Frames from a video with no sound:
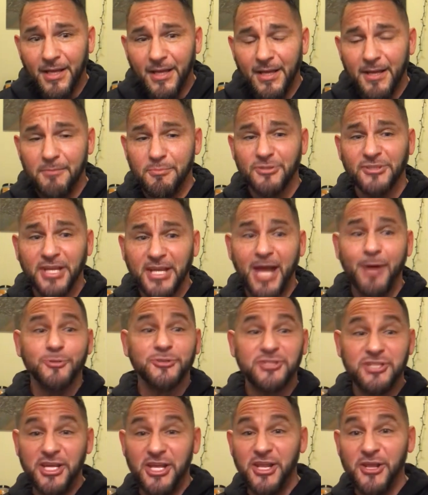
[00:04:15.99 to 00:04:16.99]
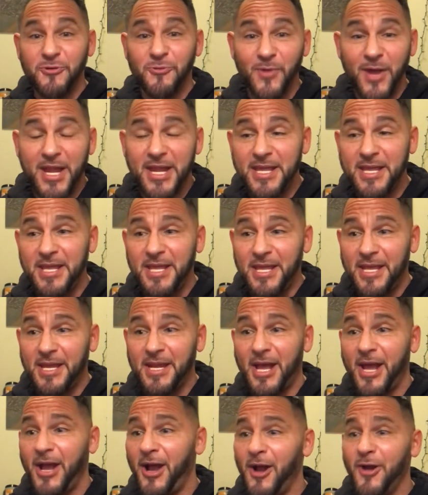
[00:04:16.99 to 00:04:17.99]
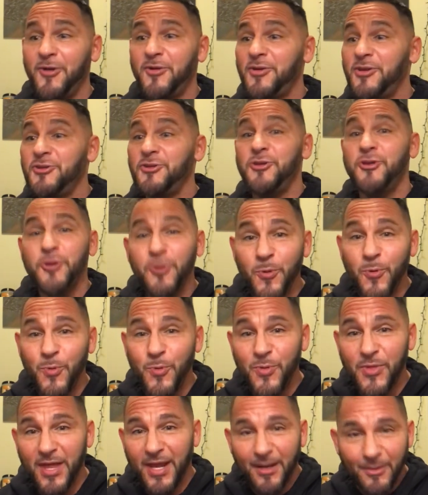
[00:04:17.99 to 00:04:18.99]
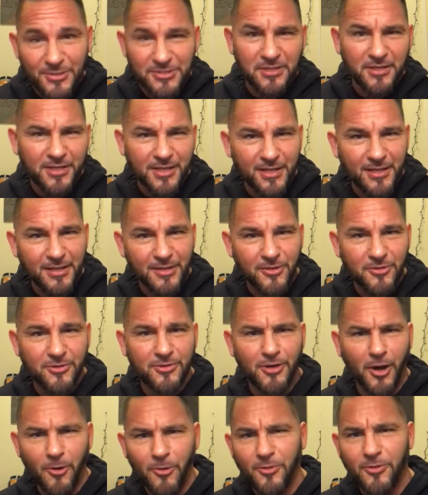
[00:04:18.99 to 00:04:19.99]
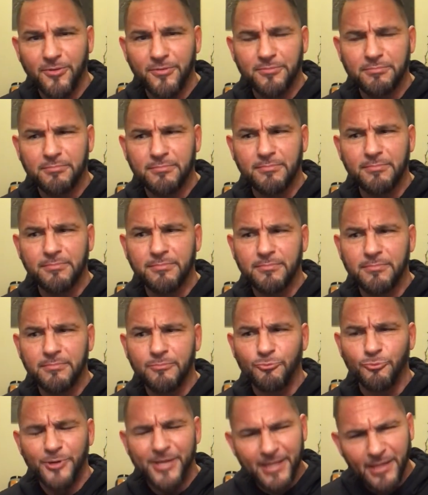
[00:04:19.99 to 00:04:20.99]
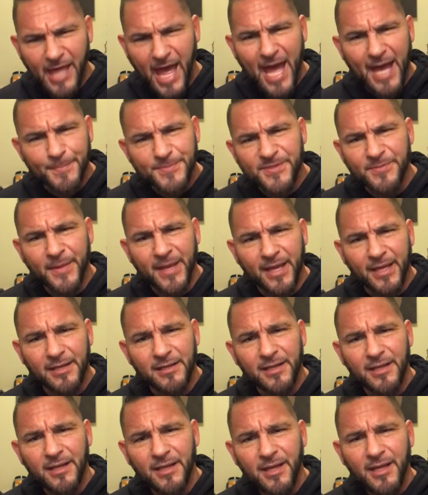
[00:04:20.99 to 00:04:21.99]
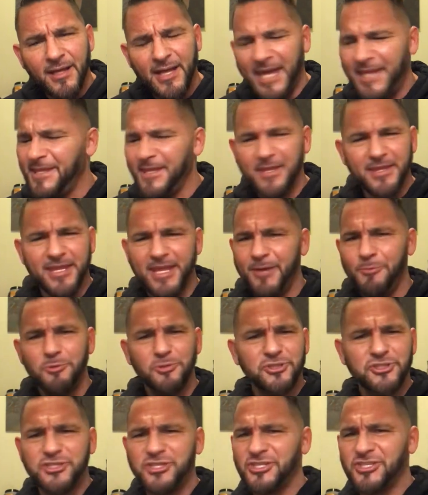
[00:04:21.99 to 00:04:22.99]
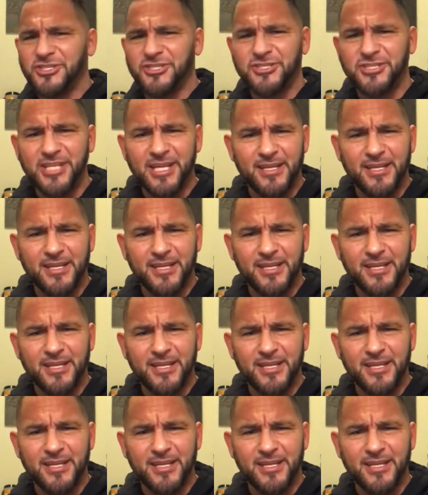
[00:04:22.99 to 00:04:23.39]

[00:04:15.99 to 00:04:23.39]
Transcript: It was like I was getting ready, and I already knew that I was gonna go relapse, man, and it was just